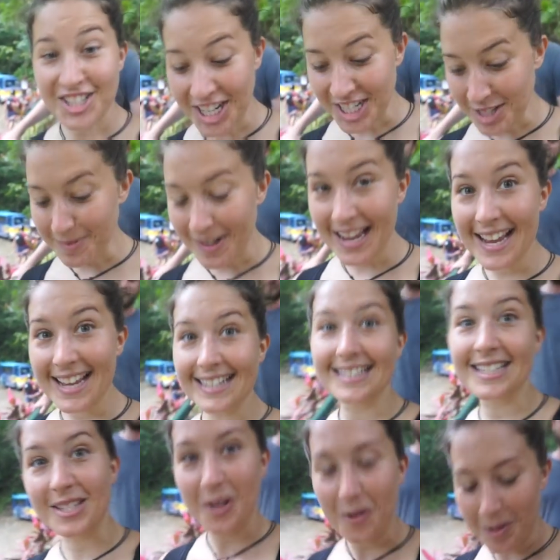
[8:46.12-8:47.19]
Change of
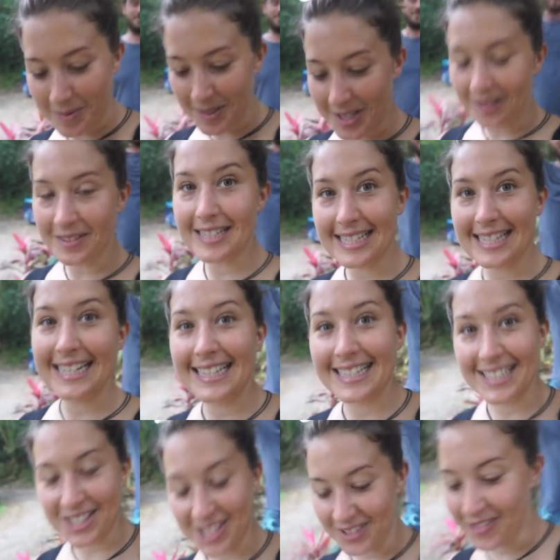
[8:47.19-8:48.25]
plans. We've been told there's
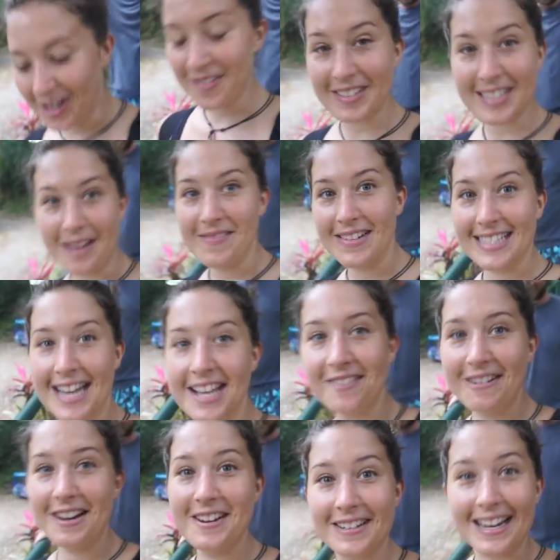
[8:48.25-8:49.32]
healers just five or ten minutes down the
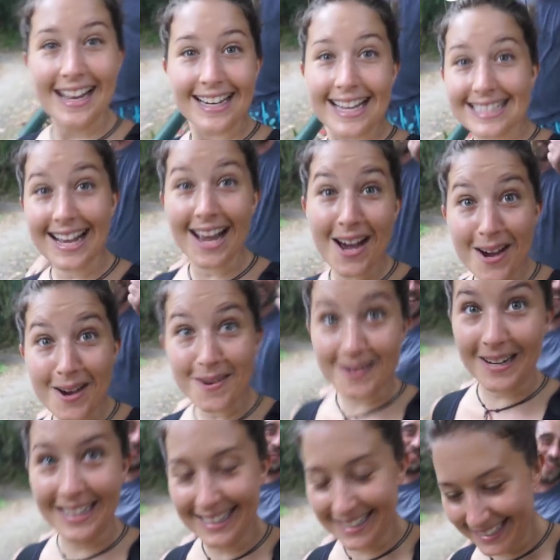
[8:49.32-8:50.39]
road. Let's
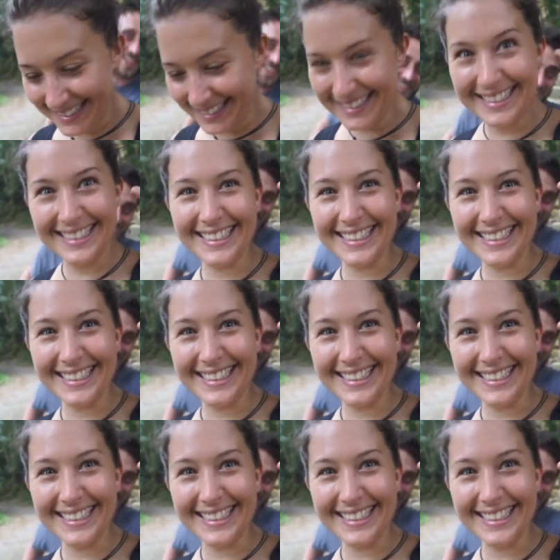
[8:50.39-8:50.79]
go.